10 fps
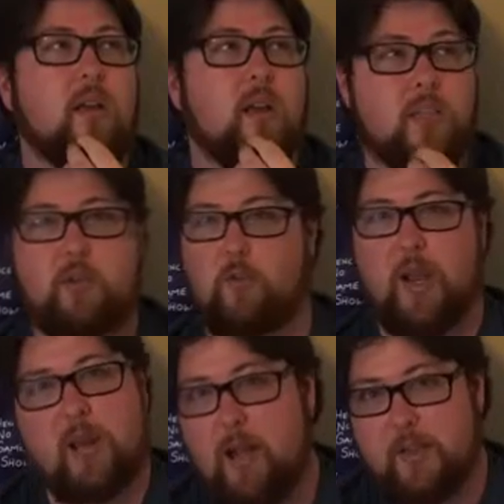It's a
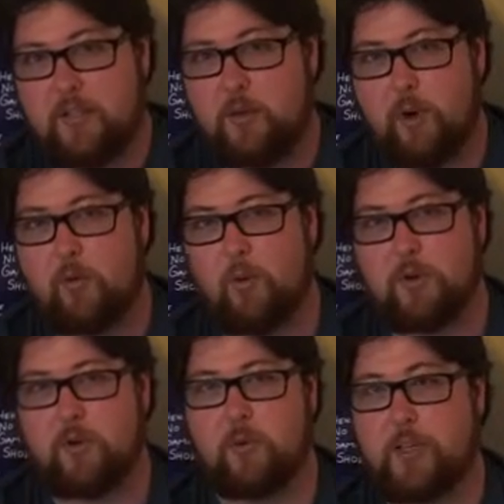obviously great
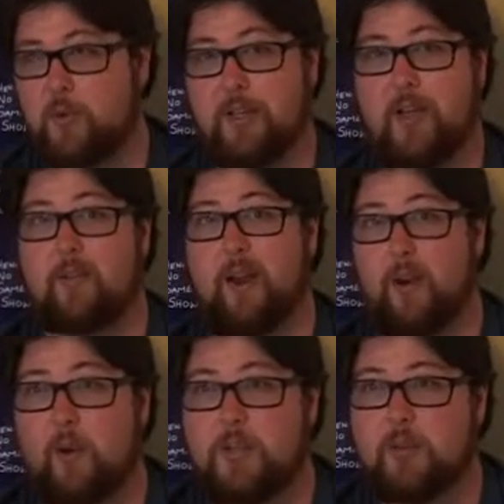war story. It's a great tale of
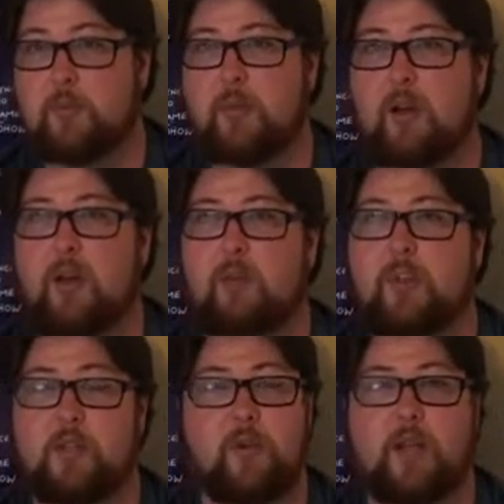heroism.
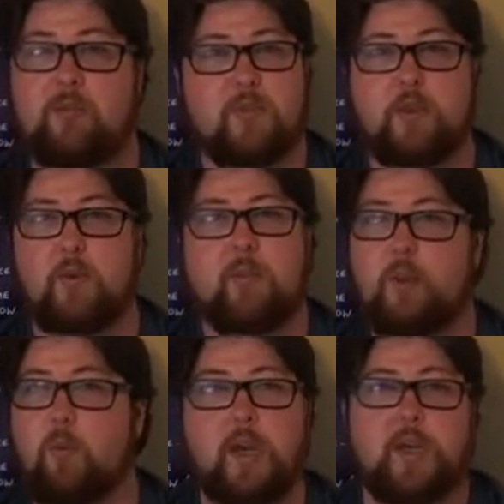It's a great story
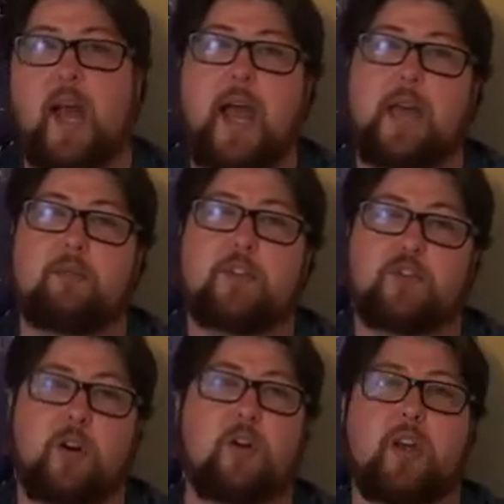about one guy
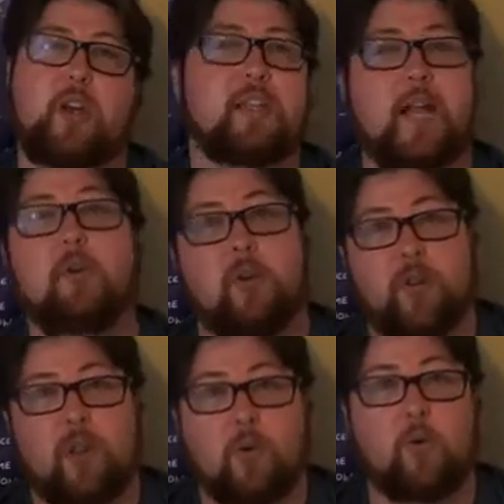struggling against
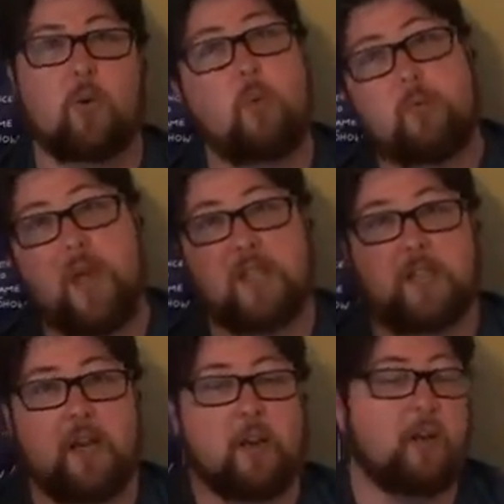everything in the world, one man
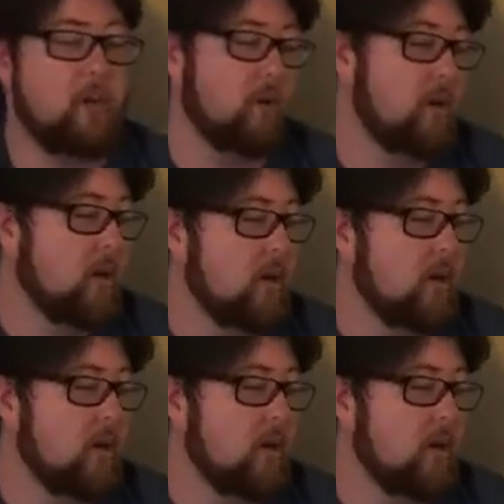standing alone.